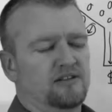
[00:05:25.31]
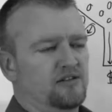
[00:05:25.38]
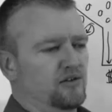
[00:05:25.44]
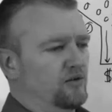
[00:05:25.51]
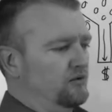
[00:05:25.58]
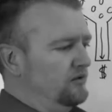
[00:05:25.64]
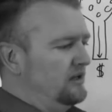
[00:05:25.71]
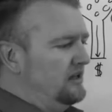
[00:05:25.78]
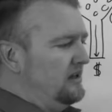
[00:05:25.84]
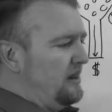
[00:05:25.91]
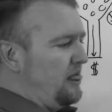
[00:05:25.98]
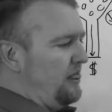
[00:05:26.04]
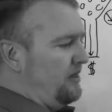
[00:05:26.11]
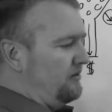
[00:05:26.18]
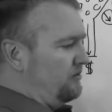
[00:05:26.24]
So
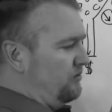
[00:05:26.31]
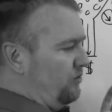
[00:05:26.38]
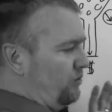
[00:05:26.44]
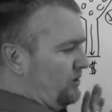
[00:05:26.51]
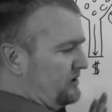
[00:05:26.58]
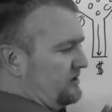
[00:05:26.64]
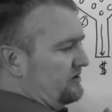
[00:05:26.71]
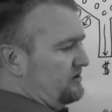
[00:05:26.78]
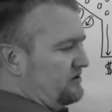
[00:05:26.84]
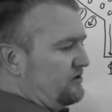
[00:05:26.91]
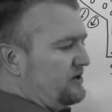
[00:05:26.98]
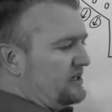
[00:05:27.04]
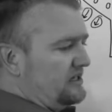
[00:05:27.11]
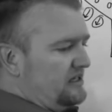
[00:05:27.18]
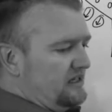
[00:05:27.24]
what they're
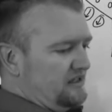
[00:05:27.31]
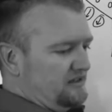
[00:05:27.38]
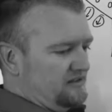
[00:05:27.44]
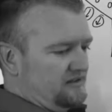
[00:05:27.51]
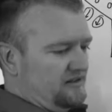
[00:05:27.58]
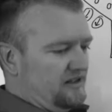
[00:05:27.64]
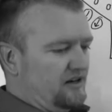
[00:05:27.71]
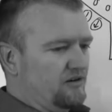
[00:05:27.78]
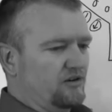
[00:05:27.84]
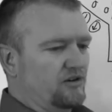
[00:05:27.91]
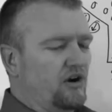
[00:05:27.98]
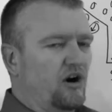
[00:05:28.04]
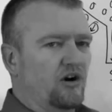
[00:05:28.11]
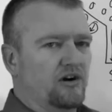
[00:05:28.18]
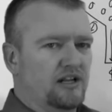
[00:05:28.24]
doing is they're
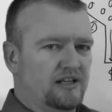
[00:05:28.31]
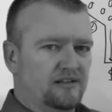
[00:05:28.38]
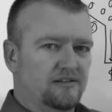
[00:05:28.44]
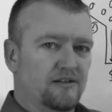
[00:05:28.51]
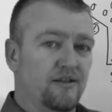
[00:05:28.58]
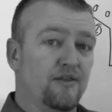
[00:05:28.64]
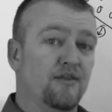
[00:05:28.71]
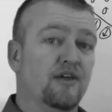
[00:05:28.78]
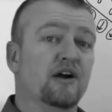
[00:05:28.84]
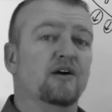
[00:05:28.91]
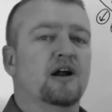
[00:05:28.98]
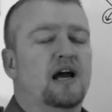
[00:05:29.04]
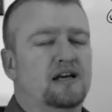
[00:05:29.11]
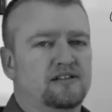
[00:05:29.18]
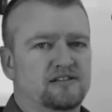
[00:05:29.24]
guarding their
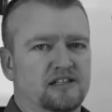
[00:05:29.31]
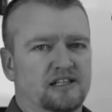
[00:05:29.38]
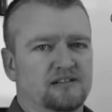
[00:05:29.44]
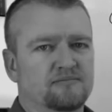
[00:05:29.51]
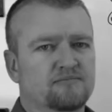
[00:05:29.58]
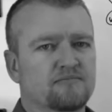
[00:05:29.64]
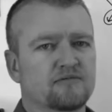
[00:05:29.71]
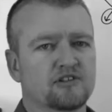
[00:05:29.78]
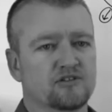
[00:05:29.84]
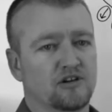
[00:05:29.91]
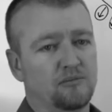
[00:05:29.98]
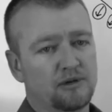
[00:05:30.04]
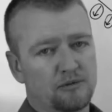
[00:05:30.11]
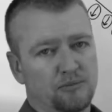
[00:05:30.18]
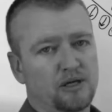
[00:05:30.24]
asset. So I'm
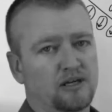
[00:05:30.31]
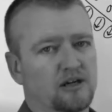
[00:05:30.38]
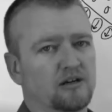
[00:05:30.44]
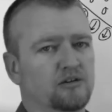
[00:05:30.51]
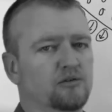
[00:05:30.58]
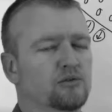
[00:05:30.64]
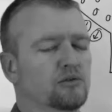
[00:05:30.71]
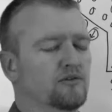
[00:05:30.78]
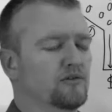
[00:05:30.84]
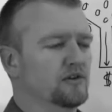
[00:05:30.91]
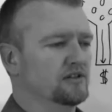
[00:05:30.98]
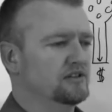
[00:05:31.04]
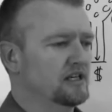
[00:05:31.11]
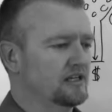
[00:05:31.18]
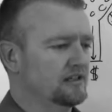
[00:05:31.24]
going to pick on Google for a
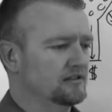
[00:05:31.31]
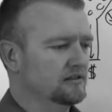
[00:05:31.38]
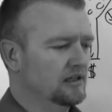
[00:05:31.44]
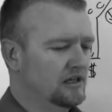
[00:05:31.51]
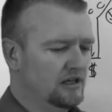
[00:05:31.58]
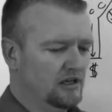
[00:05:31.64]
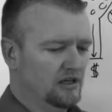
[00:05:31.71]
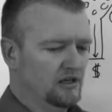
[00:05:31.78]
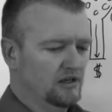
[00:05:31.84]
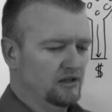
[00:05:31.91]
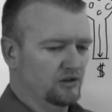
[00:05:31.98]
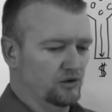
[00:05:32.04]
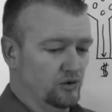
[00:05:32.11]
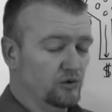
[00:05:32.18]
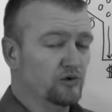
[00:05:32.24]
second.
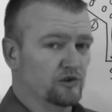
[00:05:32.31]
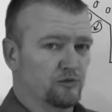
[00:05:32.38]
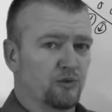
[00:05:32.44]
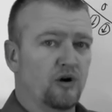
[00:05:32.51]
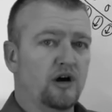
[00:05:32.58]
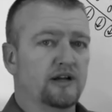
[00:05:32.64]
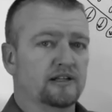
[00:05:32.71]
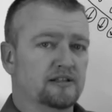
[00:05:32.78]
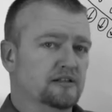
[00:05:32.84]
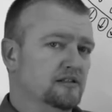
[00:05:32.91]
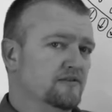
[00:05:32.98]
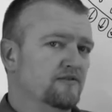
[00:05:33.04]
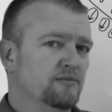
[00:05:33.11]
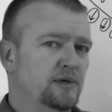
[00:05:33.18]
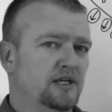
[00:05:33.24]
Google's product is
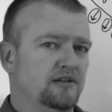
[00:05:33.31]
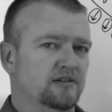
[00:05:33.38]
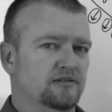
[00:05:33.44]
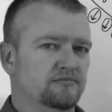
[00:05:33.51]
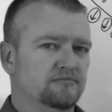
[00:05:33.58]
information.